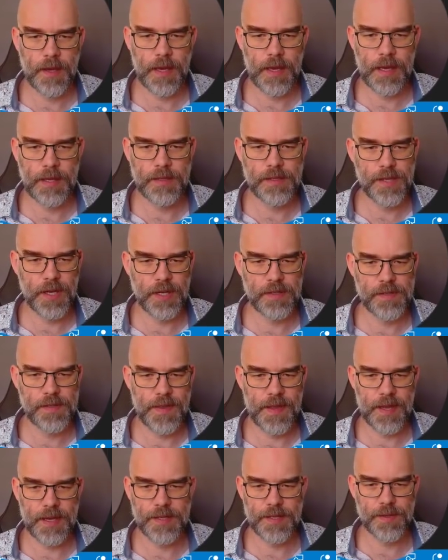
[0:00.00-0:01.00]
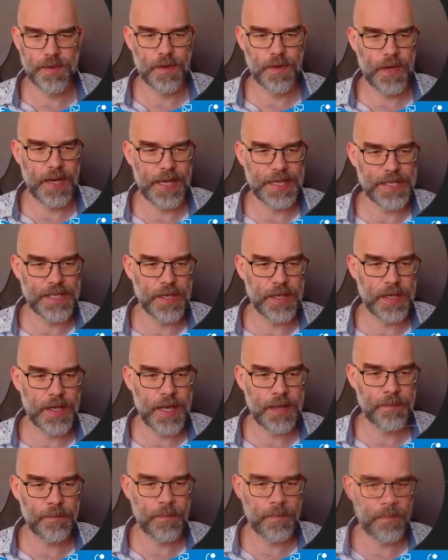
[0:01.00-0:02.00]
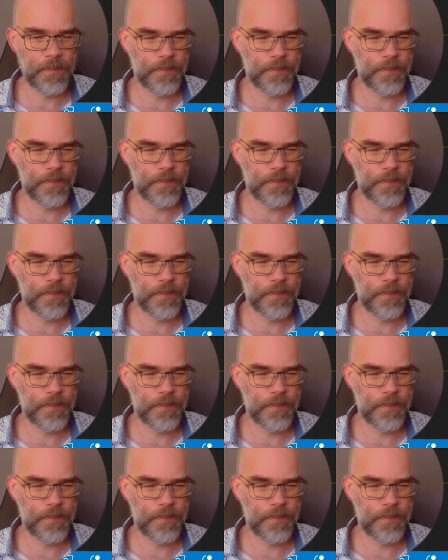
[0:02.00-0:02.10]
And change that to collection name.